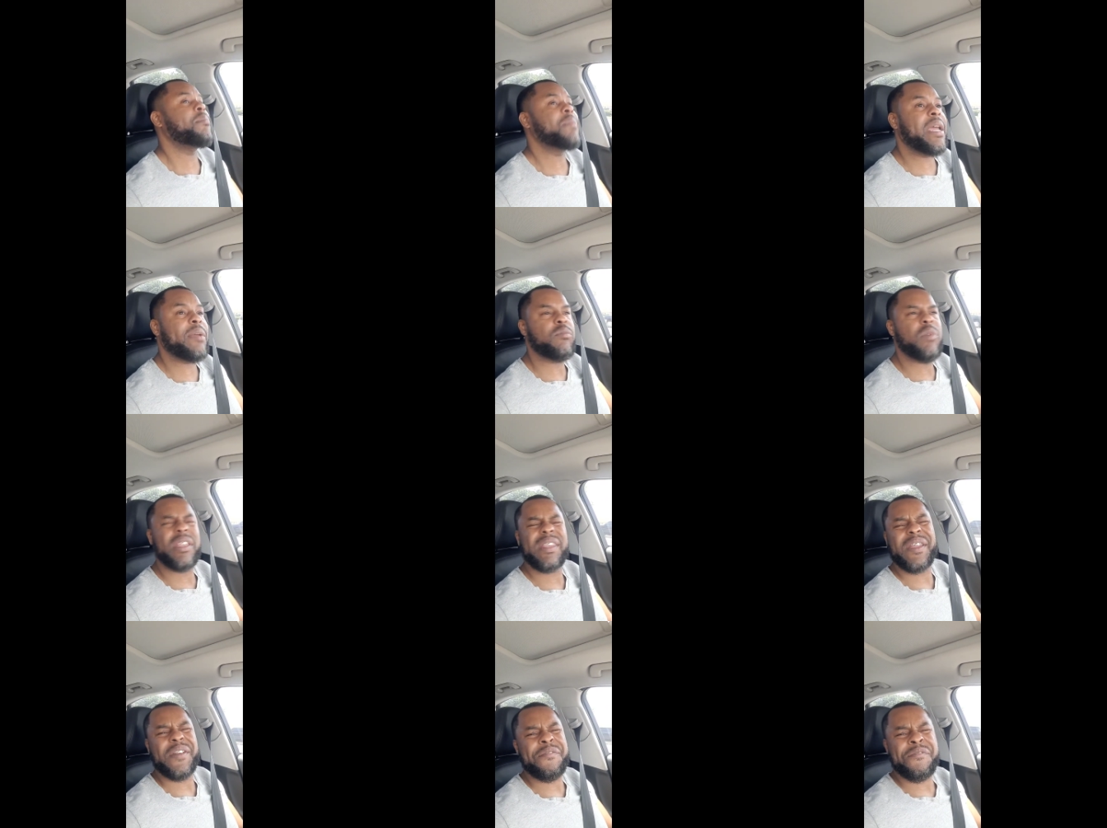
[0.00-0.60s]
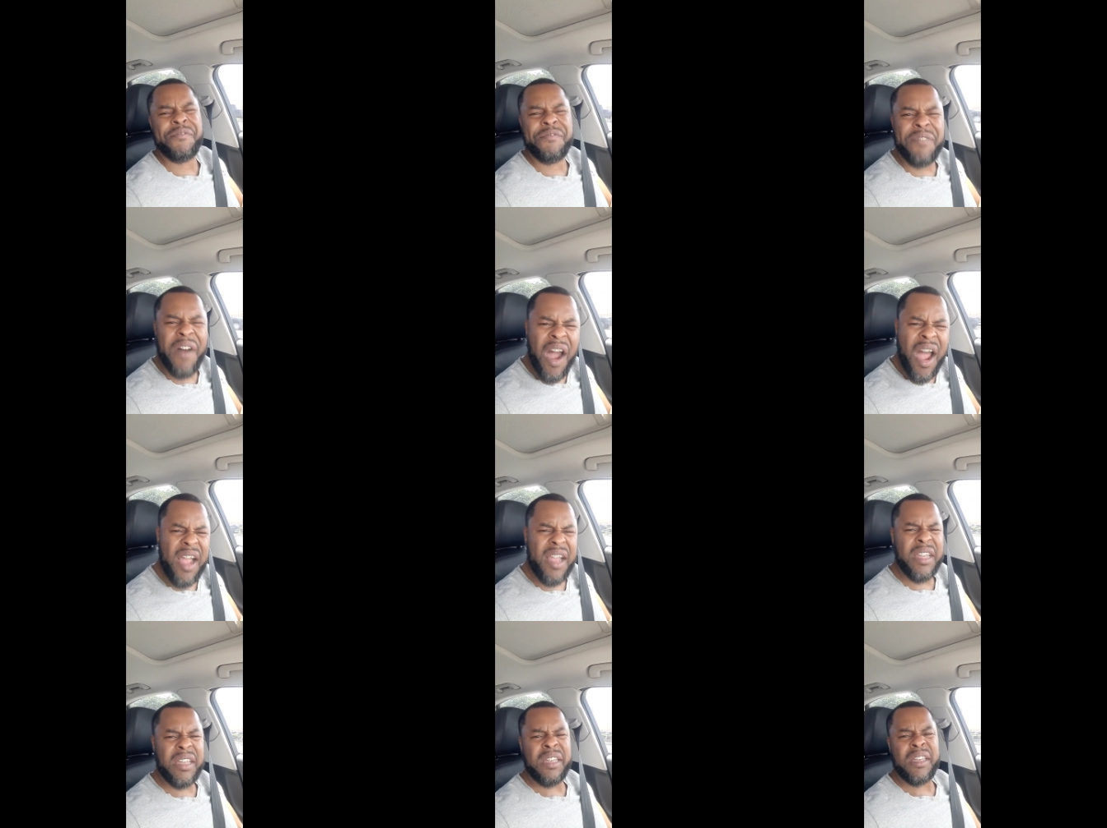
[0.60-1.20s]
That. I'm like, what the
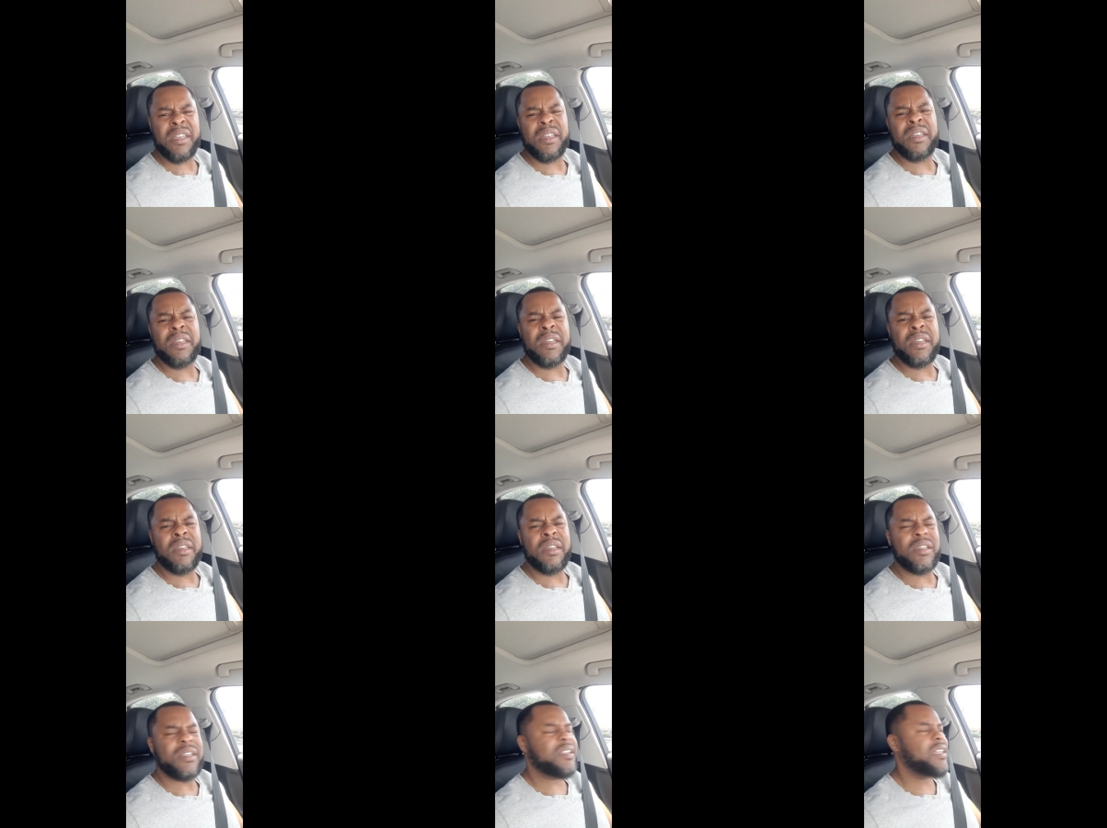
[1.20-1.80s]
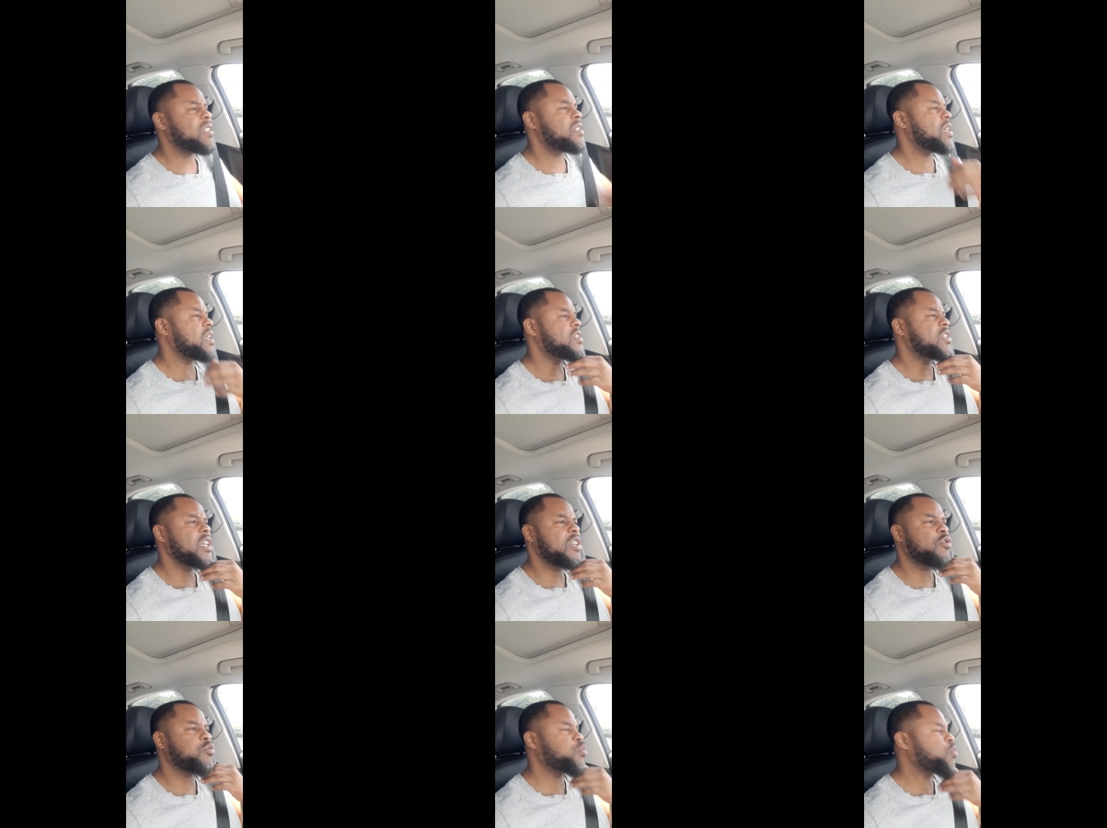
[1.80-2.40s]
fuck? This
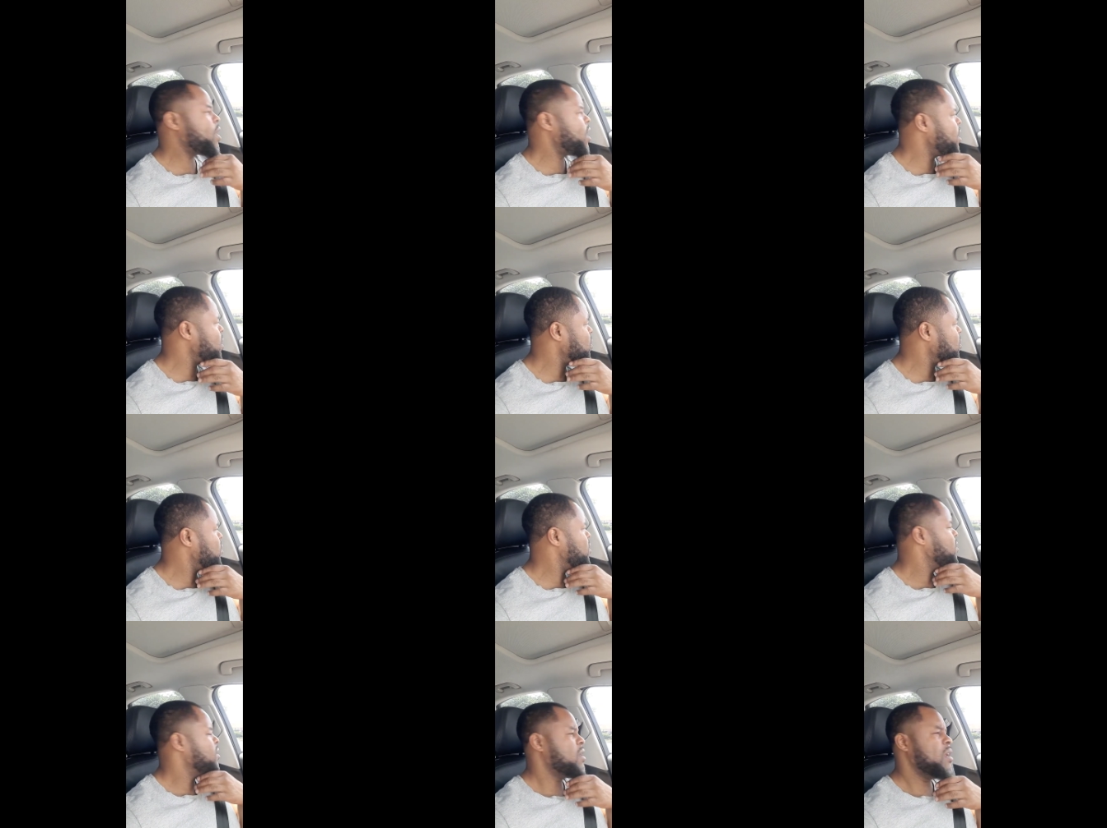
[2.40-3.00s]
is this real?